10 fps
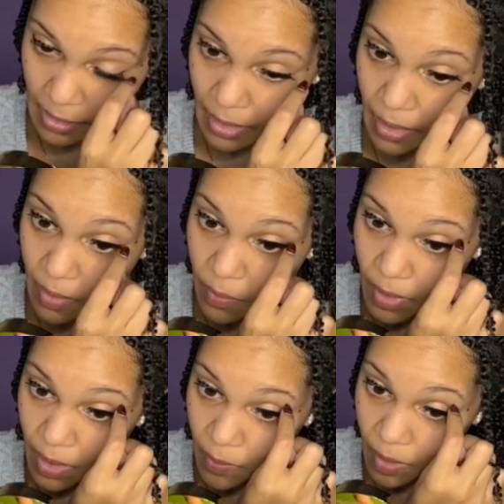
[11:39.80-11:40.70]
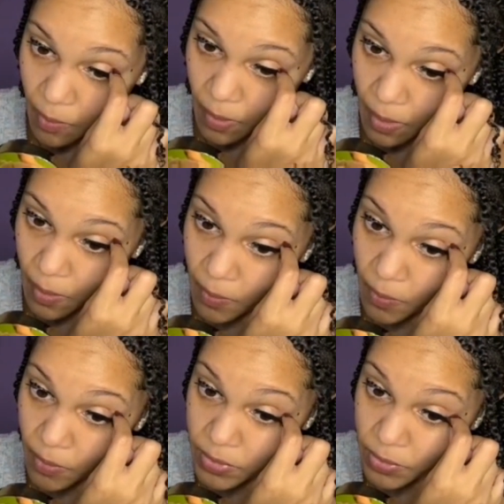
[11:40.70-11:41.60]
Ow, ow, ow, ow.
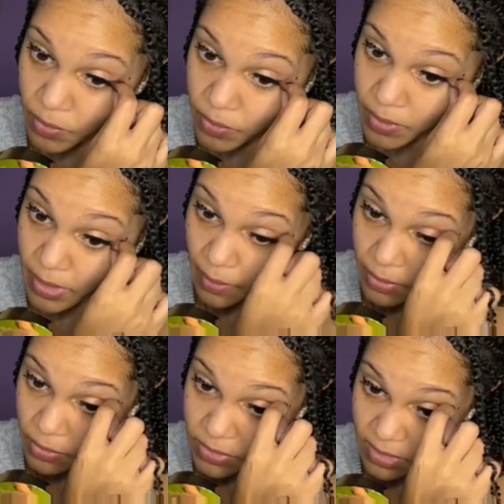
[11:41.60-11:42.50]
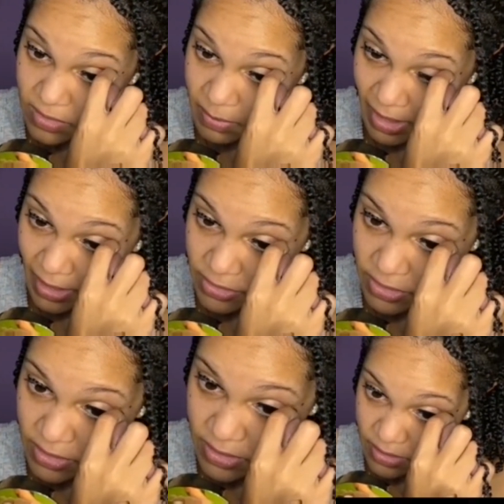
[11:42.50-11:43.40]
Oh no, that one hooked onto my
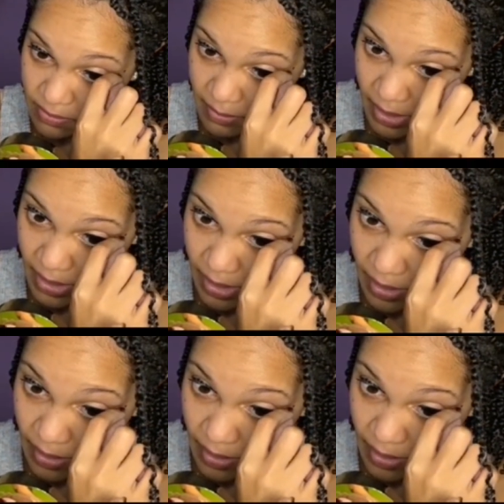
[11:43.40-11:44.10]
lashes. Mayday.